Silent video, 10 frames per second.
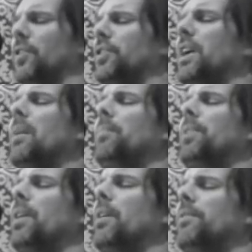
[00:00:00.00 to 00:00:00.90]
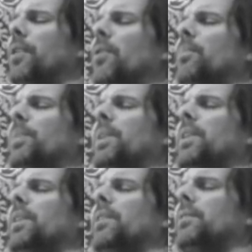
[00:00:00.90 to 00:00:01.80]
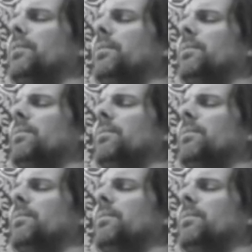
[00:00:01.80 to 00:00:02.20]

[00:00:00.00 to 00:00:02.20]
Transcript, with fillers: the depth of your pain.